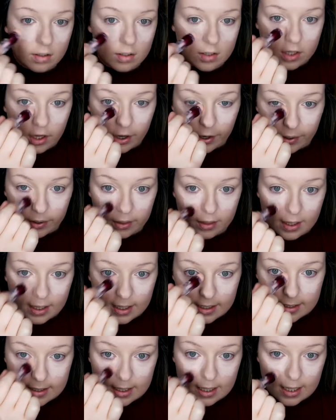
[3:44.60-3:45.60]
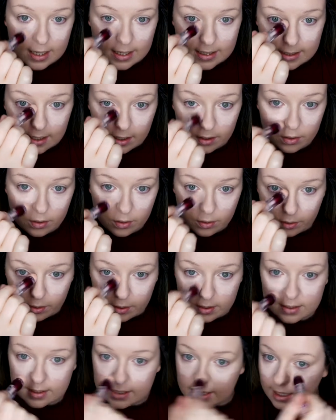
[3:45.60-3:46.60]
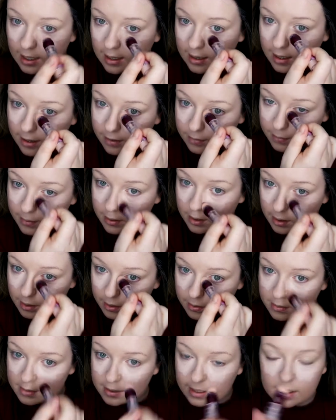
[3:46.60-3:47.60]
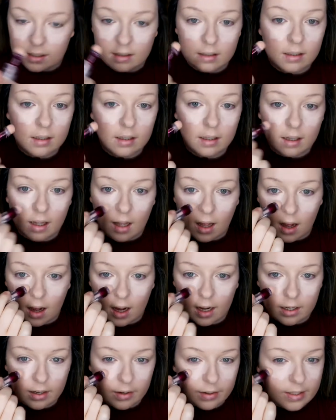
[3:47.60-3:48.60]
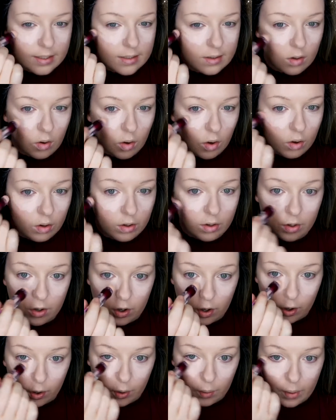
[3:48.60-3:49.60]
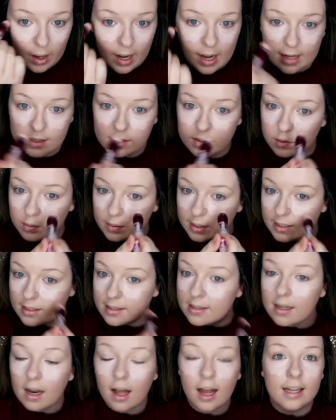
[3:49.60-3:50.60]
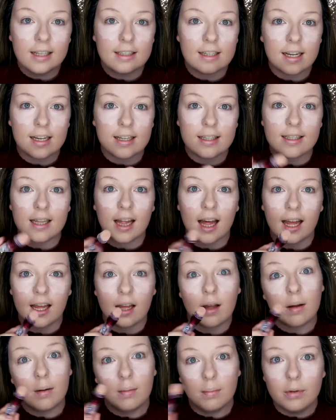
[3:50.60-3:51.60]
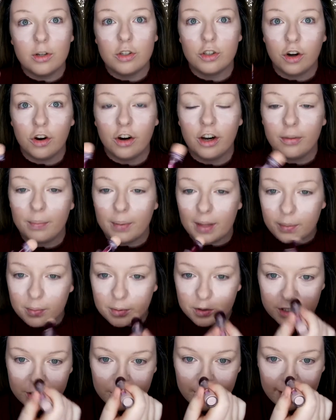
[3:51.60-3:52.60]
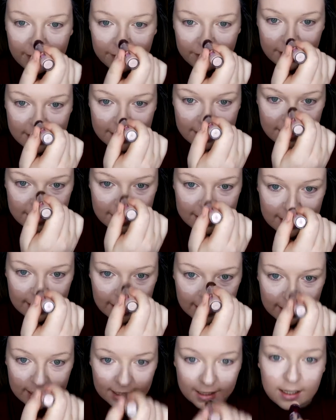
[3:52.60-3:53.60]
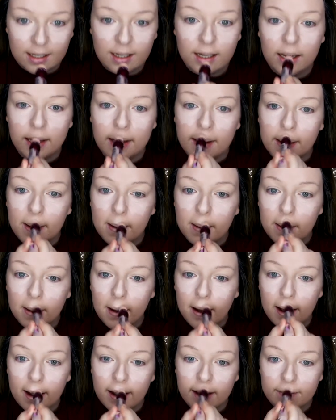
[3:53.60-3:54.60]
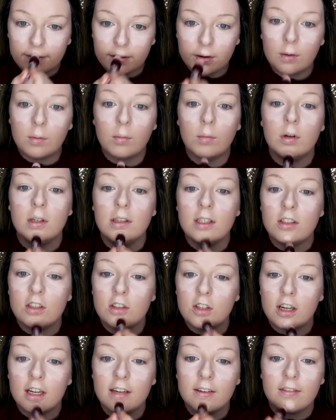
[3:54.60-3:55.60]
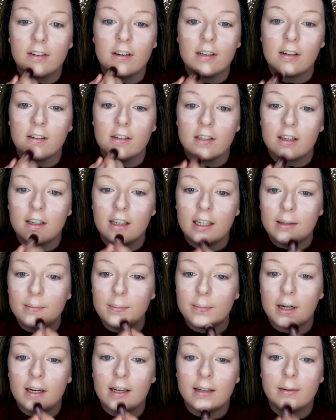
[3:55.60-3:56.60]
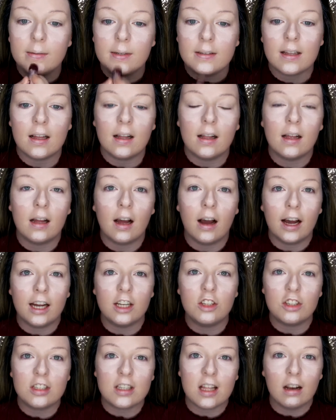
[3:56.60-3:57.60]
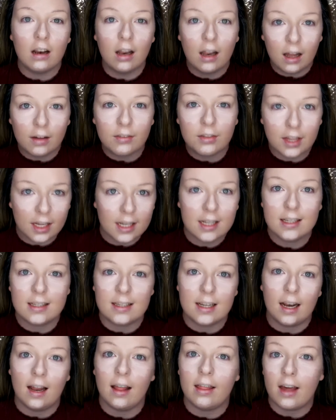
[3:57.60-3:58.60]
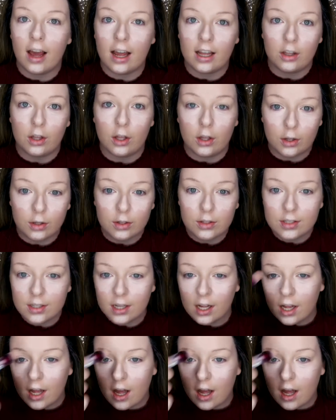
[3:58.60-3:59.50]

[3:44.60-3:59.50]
So this is a new concealer that I've been using. I know it's not new at all in the slightest, like majority of people do have this concealer. I wanted to try it for a long time, but I was, I just love the concealer that I use.